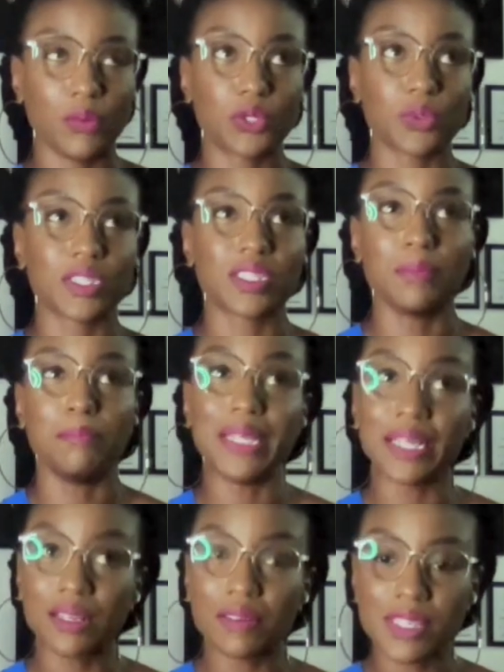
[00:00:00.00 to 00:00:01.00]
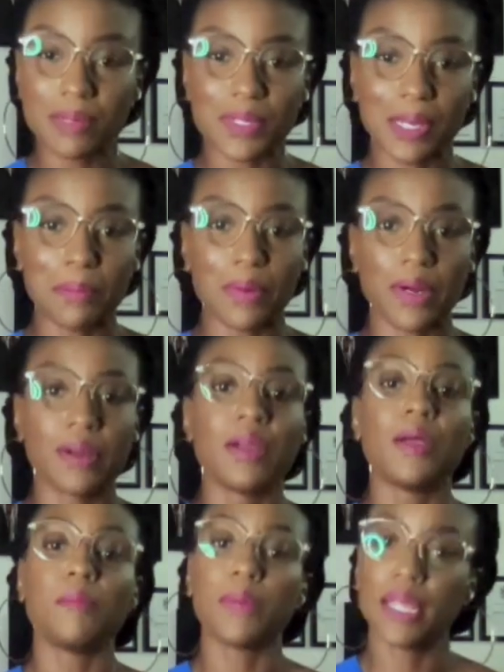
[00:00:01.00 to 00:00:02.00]
which was the middle of September.
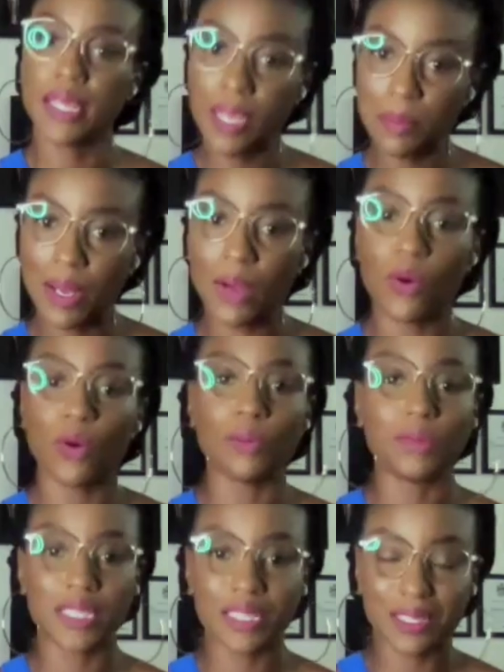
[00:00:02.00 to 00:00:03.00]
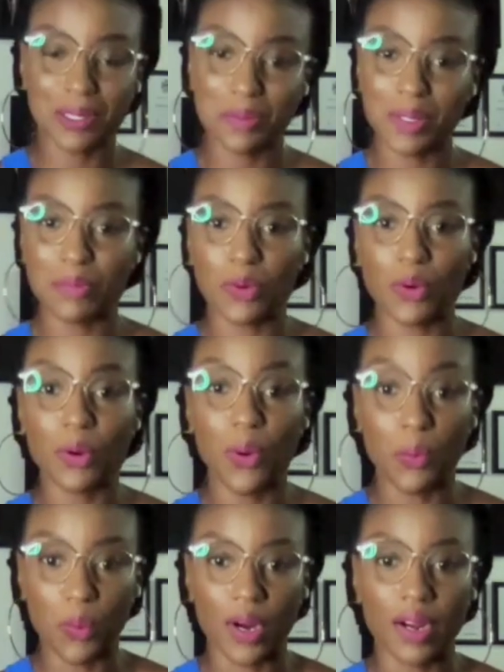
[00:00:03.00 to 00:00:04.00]
But I came back home, did a little bit more
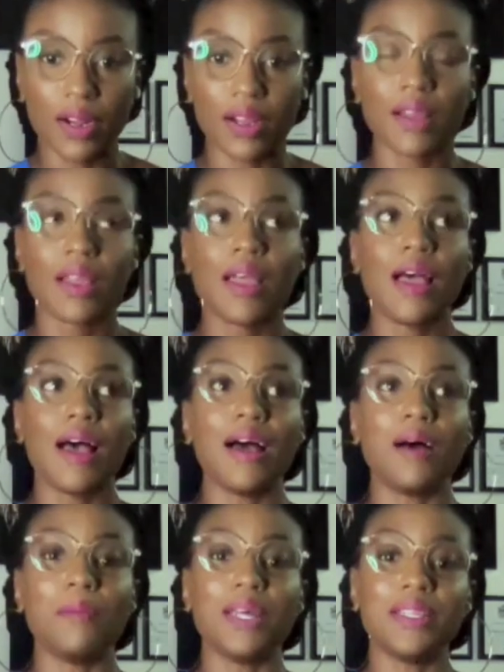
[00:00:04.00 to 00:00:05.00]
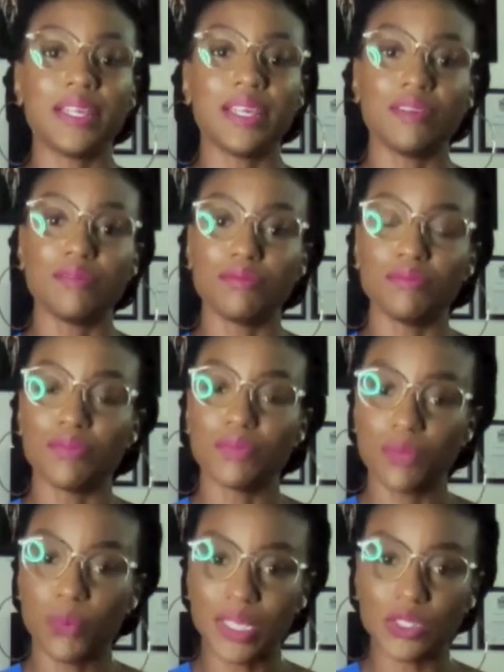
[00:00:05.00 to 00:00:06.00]
homework, and then
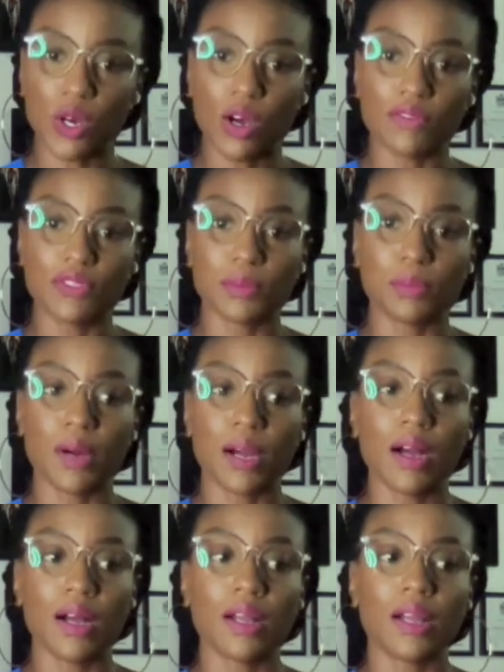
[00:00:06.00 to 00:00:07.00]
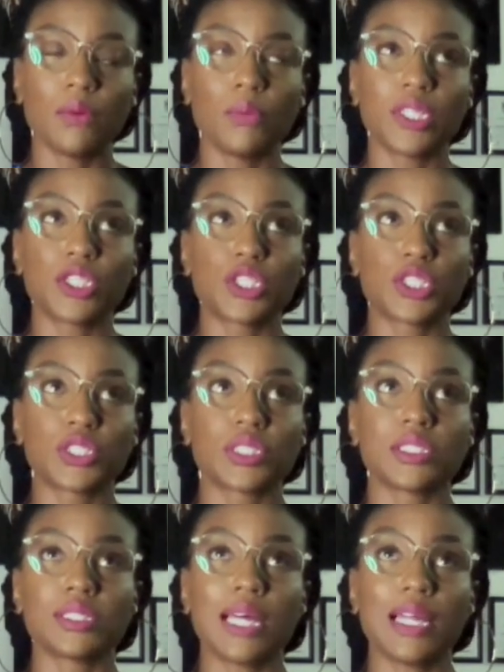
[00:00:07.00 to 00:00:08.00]
went off to Prague,
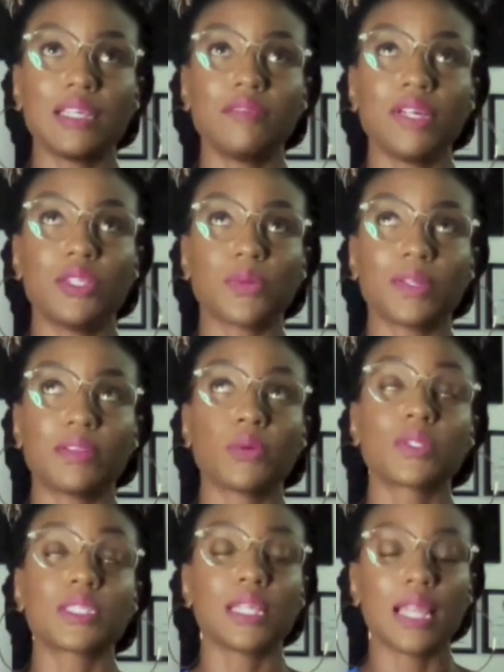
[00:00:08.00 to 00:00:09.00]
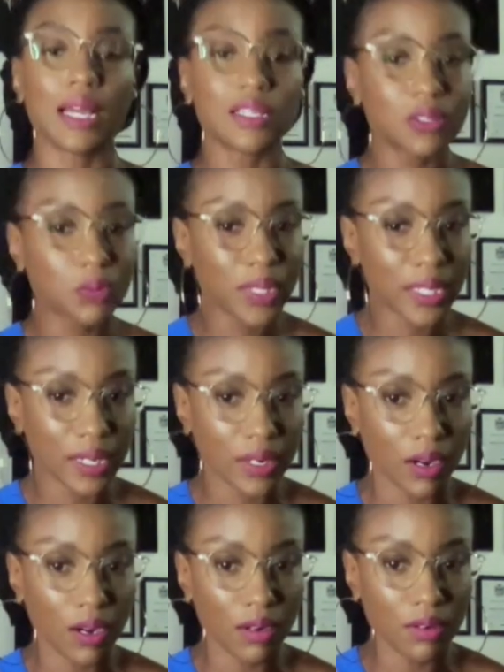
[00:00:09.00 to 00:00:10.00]
which that event I think was the last
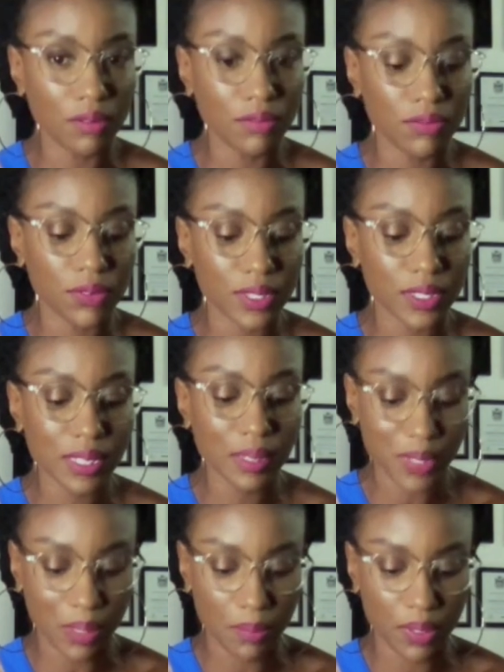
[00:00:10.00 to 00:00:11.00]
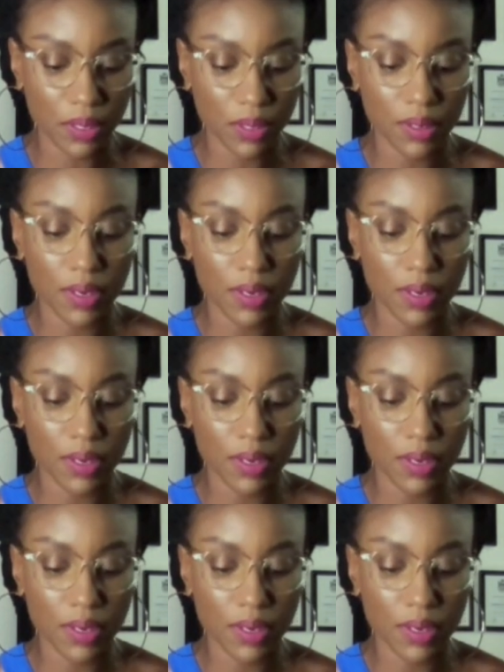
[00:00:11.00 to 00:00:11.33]
weekend of September.